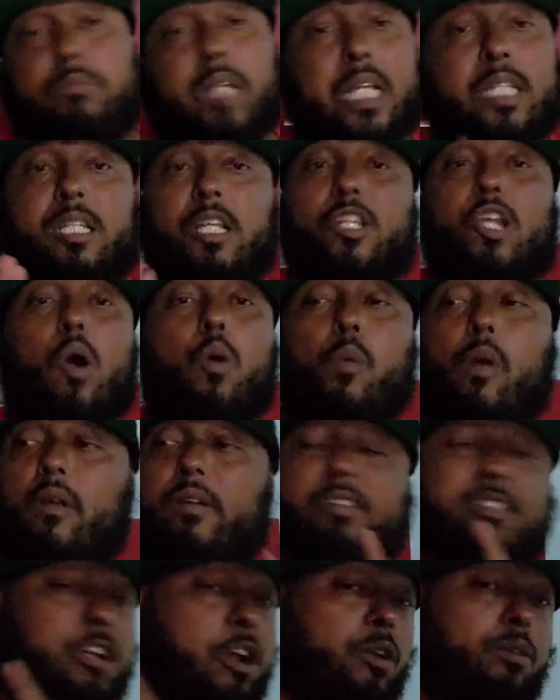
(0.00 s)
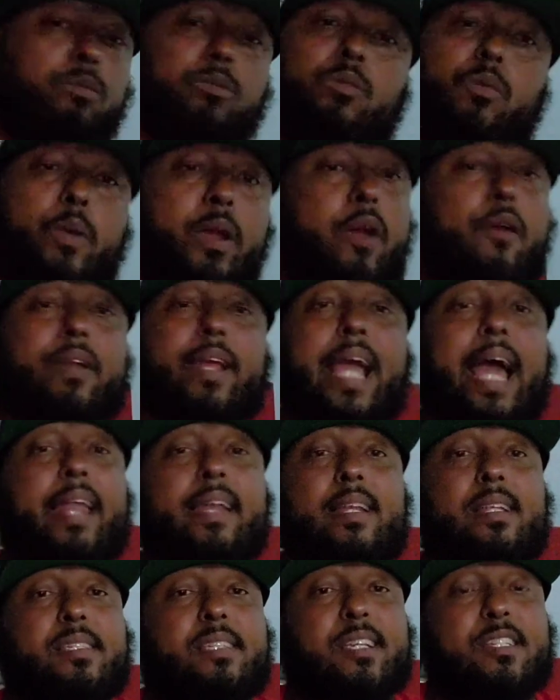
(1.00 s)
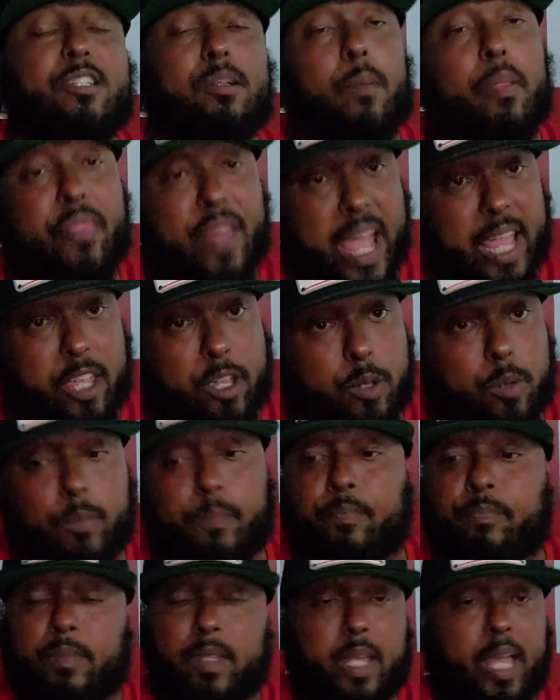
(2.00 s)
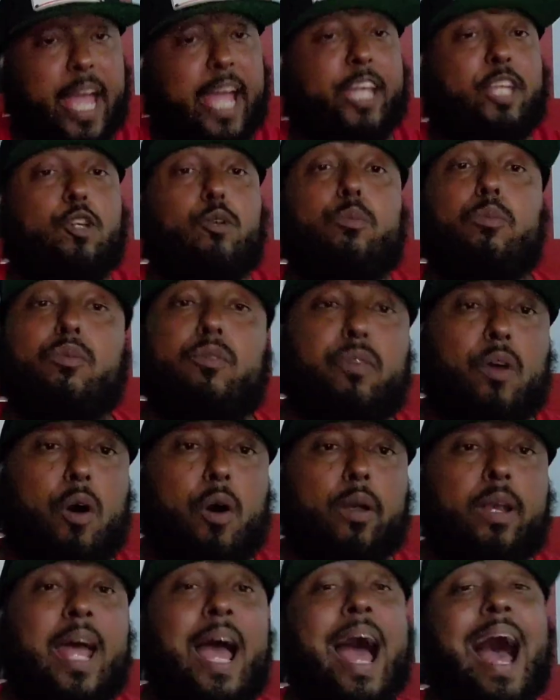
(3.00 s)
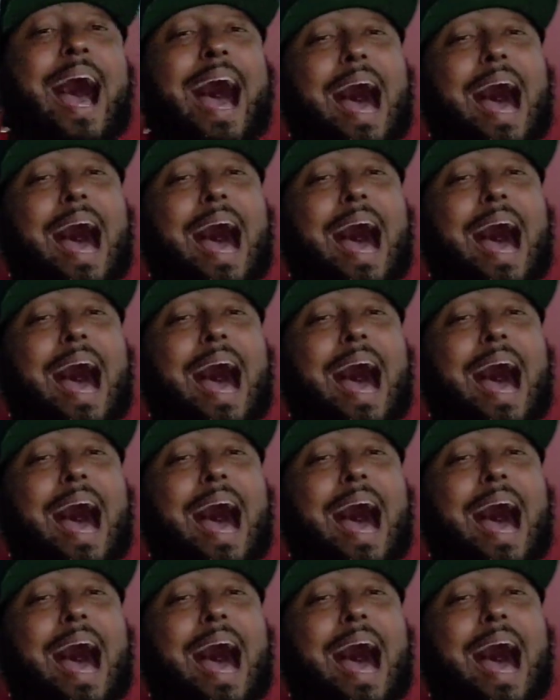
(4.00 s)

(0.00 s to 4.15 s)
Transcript: They said, don't worry, sir. We already got it in the system. Thank you. And you move on.